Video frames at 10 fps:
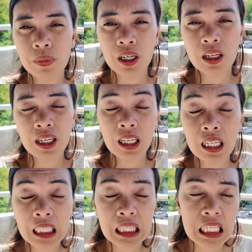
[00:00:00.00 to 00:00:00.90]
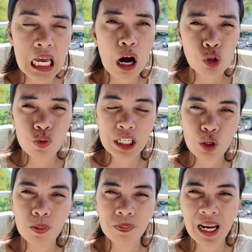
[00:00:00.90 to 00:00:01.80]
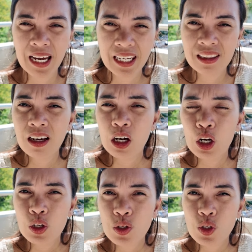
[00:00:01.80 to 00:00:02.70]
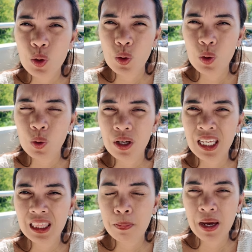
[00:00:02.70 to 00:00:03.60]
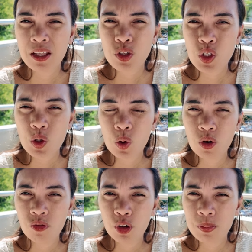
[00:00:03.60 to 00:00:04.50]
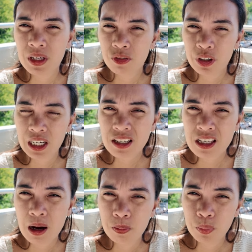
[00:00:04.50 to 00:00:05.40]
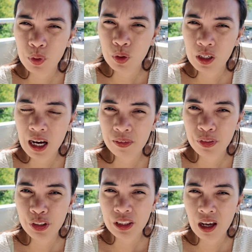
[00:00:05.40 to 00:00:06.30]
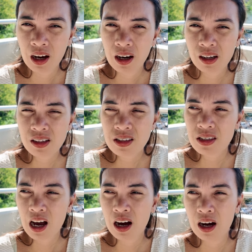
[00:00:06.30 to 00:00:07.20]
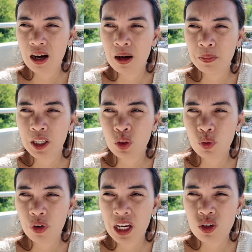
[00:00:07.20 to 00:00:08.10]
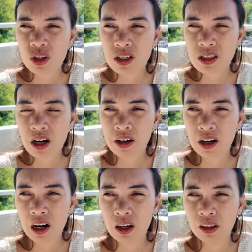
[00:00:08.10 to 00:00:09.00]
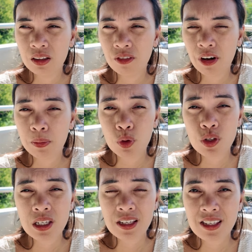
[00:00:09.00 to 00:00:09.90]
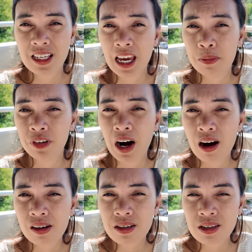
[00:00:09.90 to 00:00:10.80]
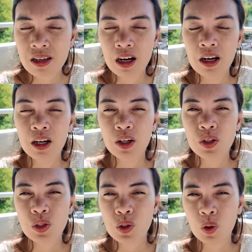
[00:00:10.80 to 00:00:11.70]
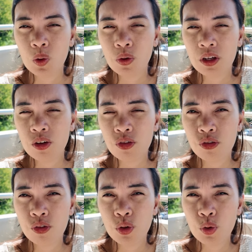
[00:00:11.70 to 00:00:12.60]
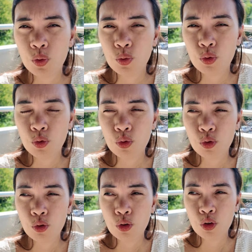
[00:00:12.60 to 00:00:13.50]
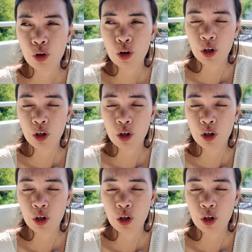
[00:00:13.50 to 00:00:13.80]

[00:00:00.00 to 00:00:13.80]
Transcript: it actually complied. So it depends. So for me, for example, after tax, it ranges around 5 to 6K francs. So if you